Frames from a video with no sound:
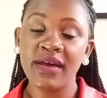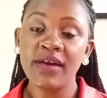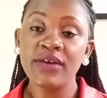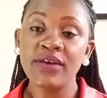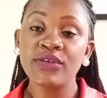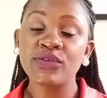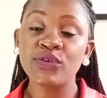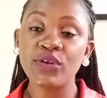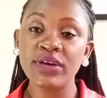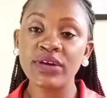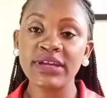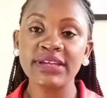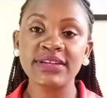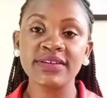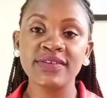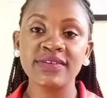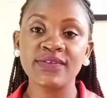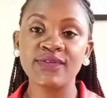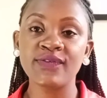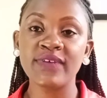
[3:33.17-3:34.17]
So it
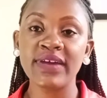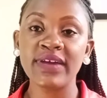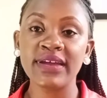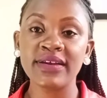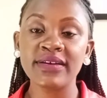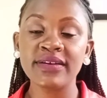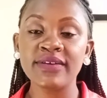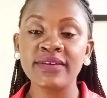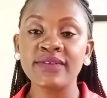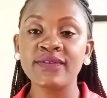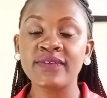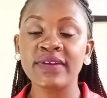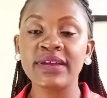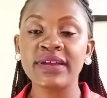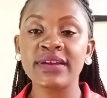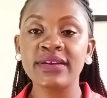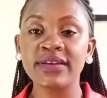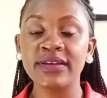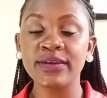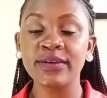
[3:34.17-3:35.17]
is
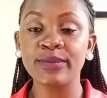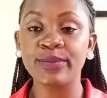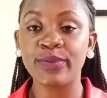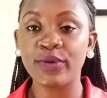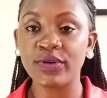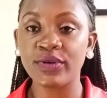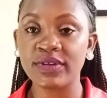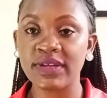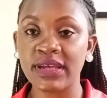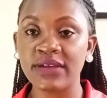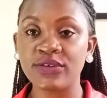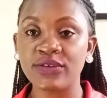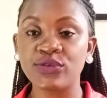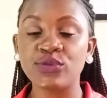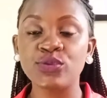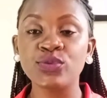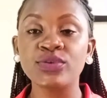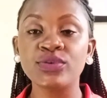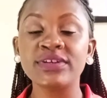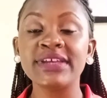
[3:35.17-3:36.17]
very
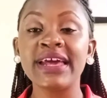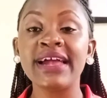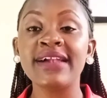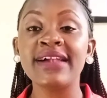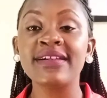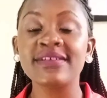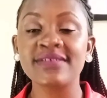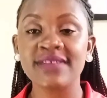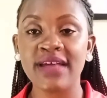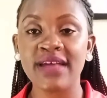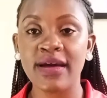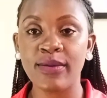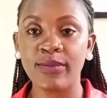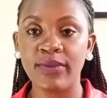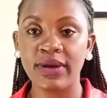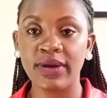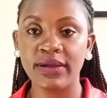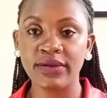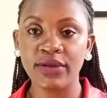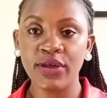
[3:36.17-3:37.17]
important to tell
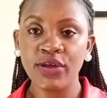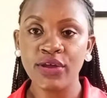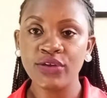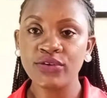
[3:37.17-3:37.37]
someone.